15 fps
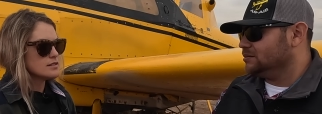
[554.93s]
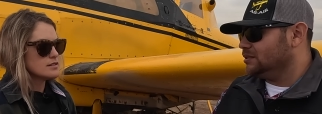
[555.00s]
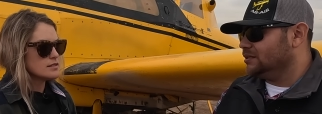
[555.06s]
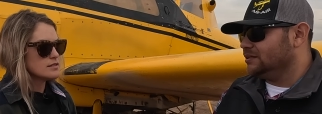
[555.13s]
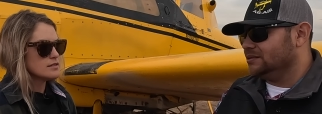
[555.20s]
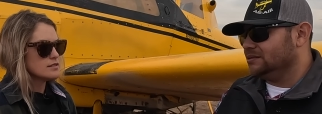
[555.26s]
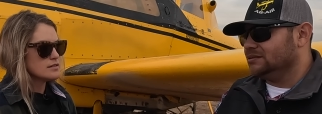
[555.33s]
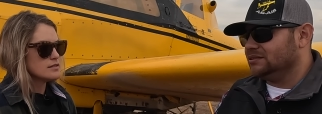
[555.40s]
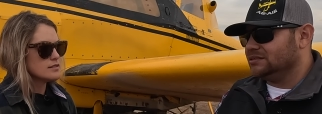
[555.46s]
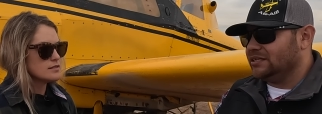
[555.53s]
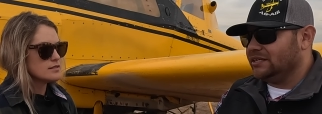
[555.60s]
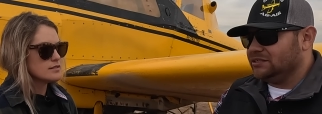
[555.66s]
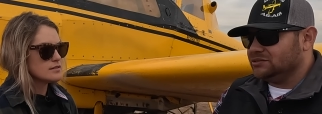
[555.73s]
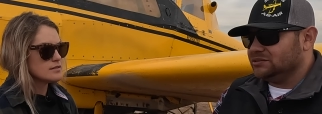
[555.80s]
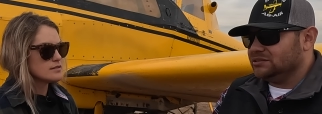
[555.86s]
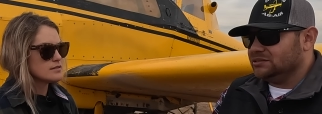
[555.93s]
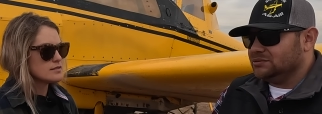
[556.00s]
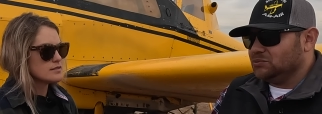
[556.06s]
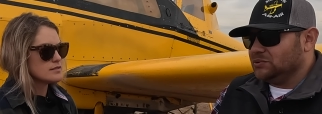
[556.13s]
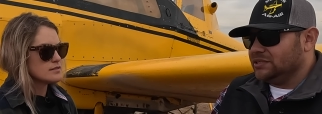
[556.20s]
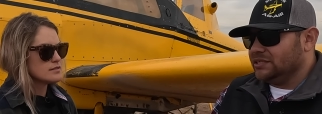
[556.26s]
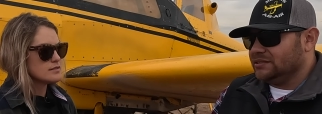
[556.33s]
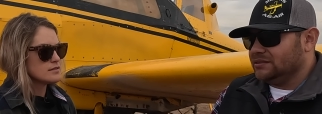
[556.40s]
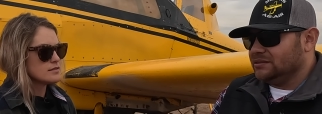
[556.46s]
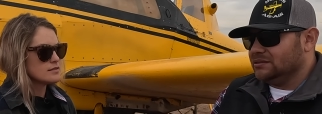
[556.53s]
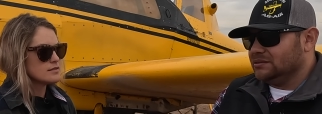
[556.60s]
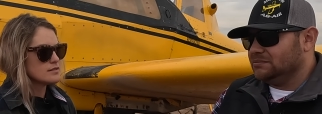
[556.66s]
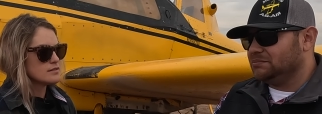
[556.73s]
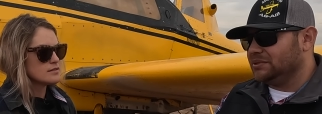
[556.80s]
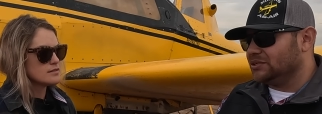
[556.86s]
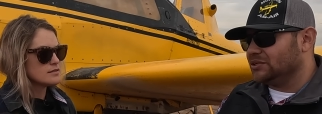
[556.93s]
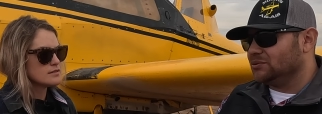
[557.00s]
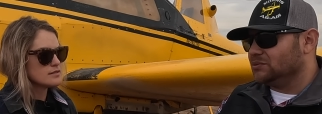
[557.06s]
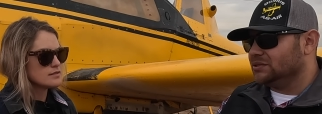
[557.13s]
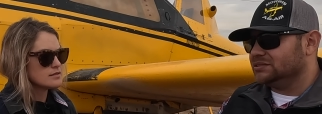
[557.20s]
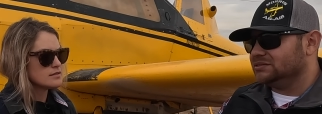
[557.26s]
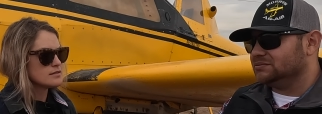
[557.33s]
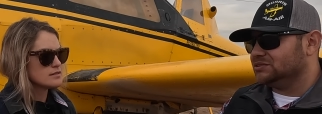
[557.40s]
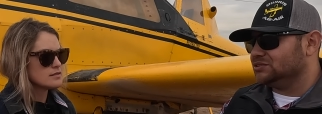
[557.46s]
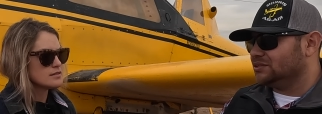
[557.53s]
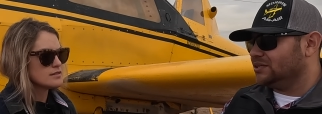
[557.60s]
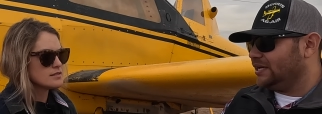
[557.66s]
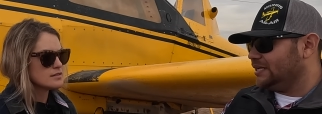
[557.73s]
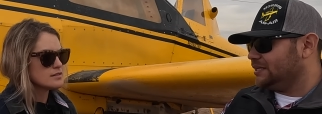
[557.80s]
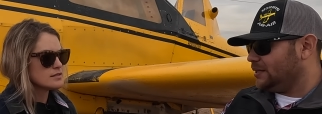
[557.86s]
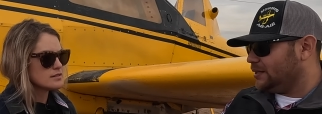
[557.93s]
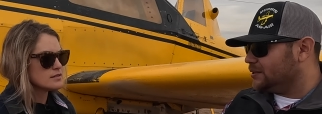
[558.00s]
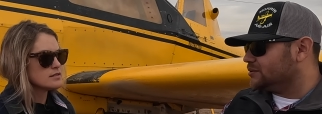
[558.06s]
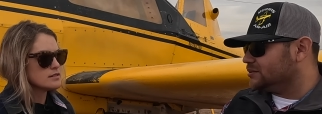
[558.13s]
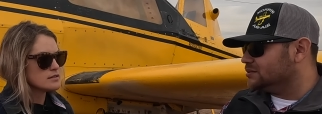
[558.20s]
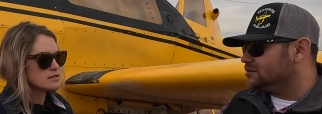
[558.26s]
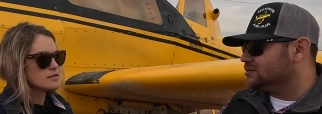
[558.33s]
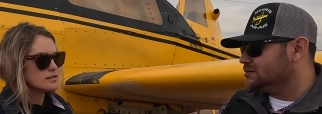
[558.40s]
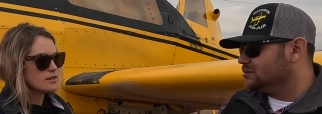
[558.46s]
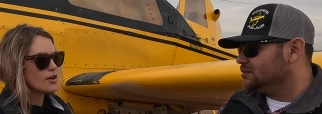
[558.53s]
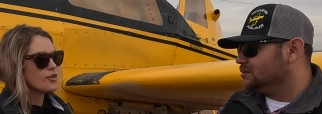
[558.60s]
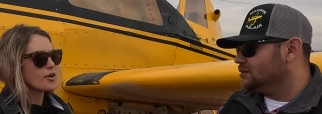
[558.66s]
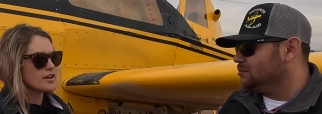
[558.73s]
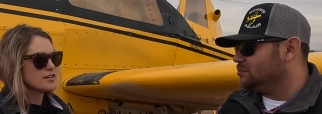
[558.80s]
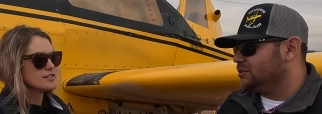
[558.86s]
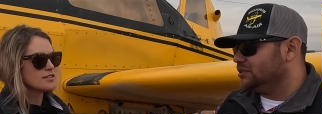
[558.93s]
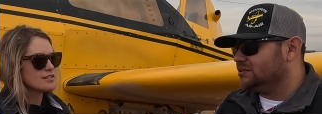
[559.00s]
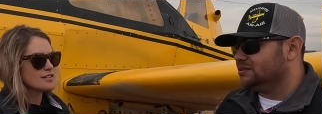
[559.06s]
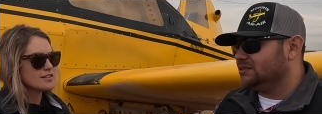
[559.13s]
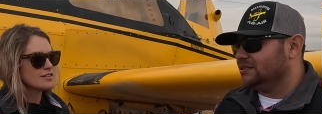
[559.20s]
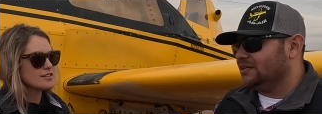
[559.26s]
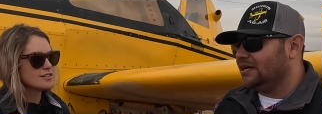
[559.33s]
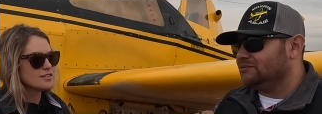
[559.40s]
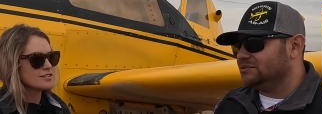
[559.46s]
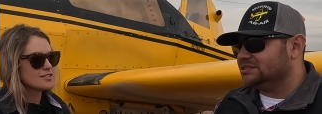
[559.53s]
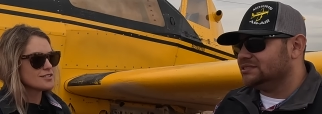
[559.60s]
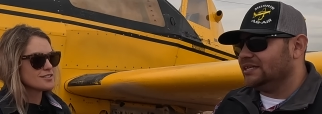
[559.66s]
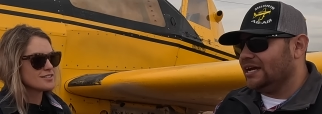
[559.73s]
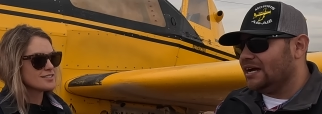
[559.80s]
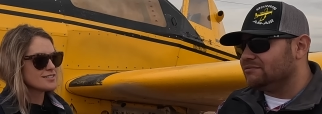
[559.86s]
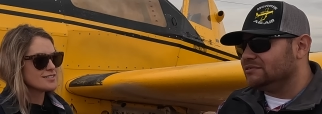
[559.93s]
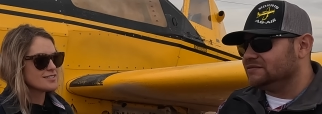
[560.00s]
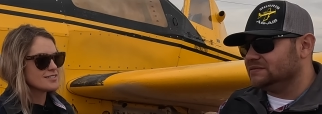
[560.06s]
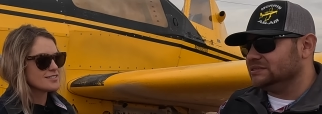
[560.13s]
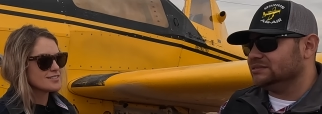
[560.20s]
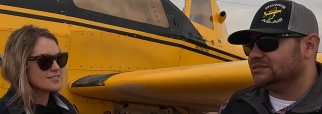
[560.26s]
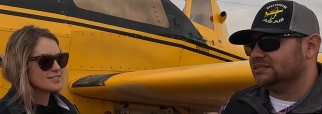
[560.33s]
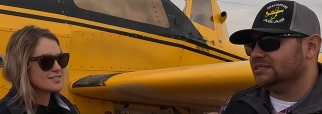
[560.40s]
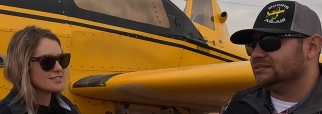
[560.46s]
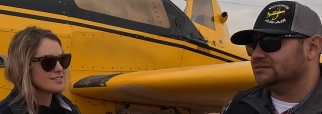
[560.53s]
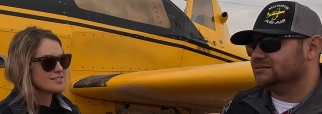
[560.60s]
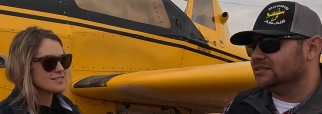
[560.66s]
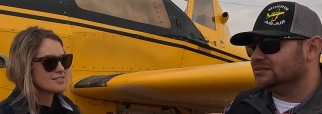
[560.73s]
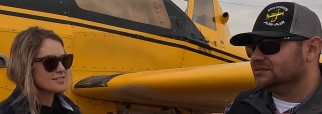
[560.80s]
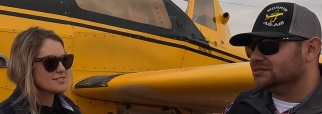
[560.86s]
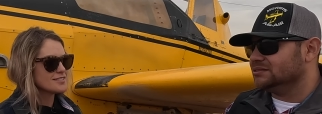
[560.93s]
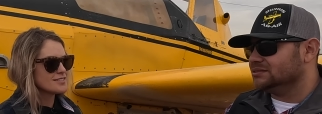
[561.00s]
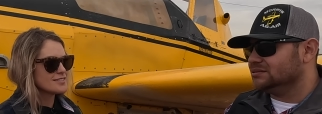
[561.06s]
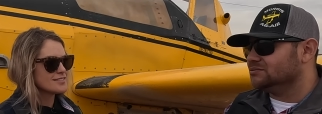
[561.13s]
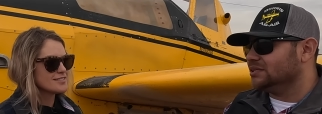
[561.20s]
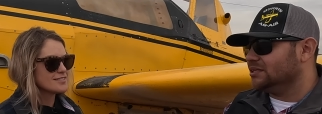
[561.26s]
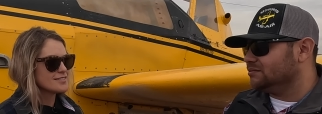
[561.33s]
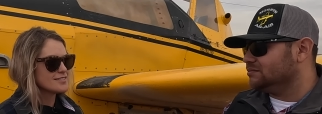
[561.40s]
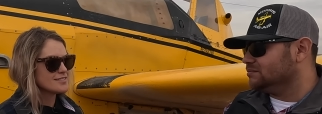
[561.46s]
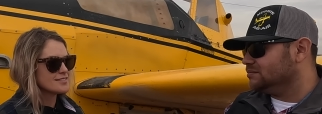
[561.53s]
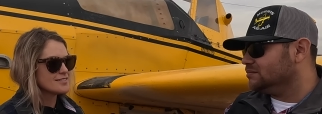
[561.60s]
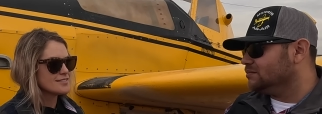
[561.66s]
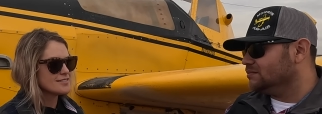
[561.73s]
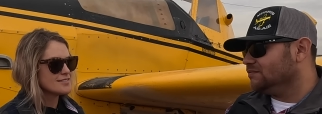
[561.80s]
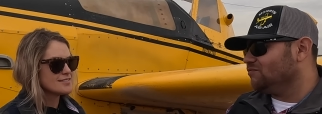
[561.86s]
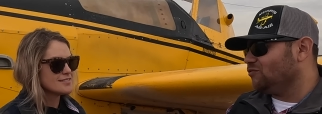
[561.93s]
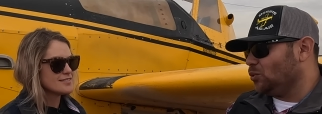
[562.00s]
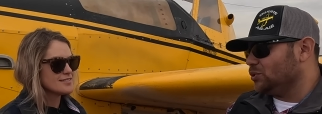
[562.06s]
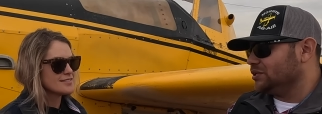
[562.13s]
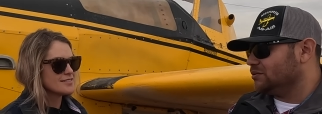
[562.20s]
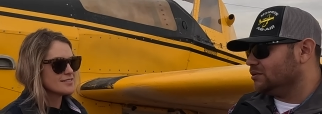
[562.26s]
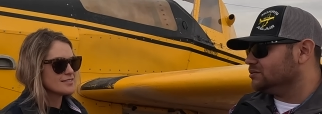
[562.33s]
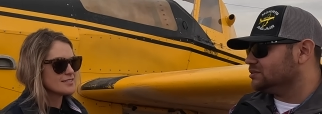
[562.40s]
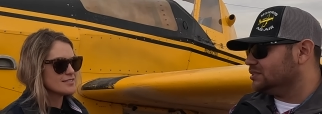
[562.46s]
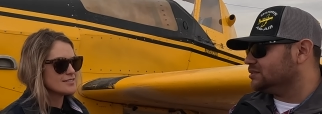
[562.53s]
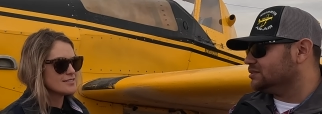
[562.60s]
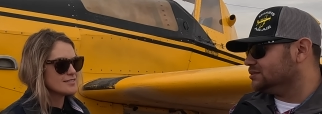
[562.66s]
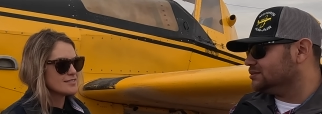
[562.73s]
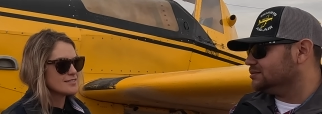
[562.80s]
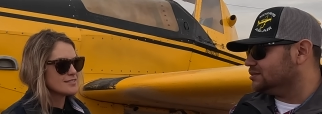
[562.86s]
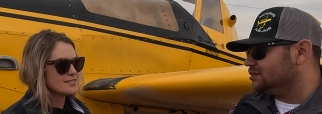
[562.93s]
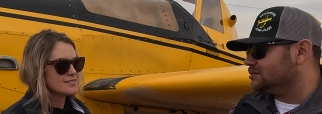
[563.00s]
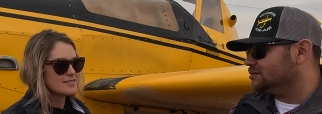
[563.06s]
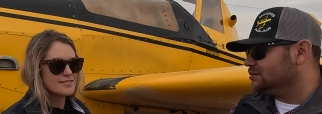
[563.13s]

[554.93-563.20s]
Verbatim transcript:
Speaker 1: Uh, occasionally we get the bigger ones, which are 80 acres. Okay. But uh, I would say average field size around here is around 40 gross acres. Yeah.